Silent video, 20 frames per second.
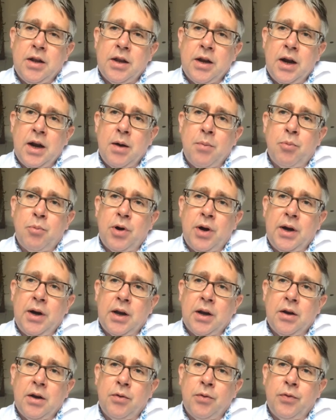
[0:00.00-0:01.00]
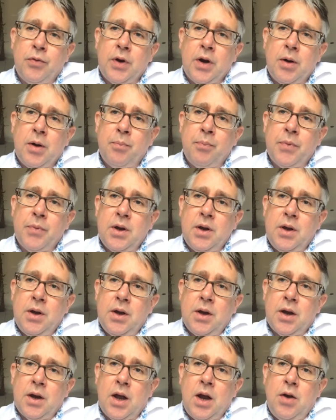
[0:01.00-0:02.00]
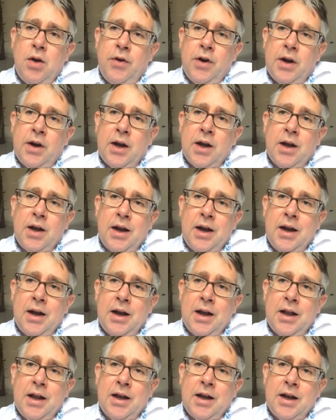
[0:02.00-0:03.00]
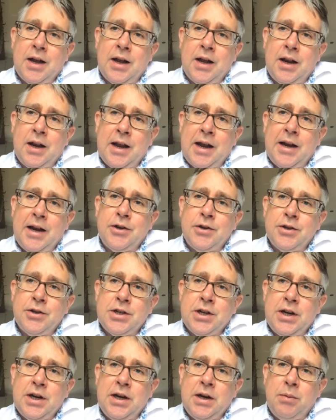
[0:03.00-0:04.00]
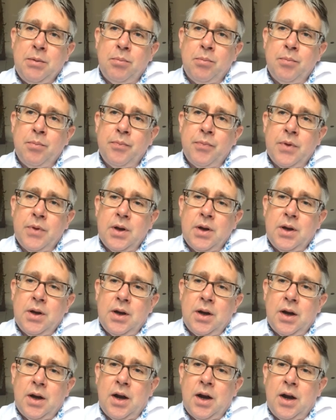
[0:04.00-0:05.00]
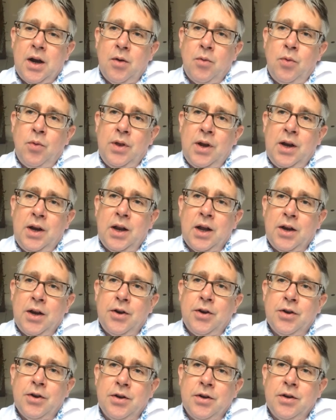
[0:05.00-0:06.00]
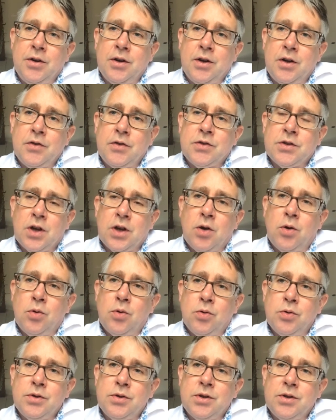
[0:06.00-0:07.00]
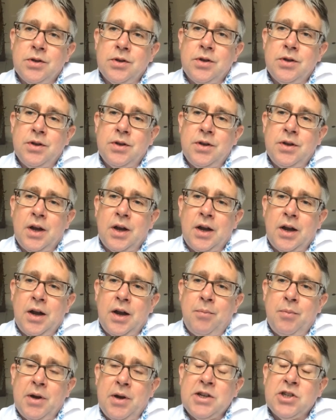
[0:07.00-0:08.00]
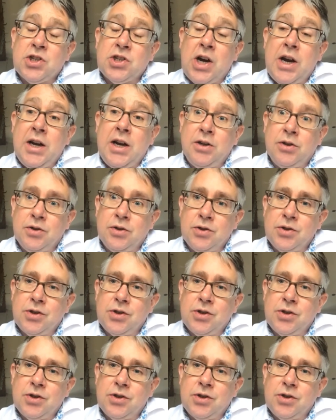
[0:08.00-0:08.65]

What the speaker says: outbreak of COVID, our land team within London has sold, exchanged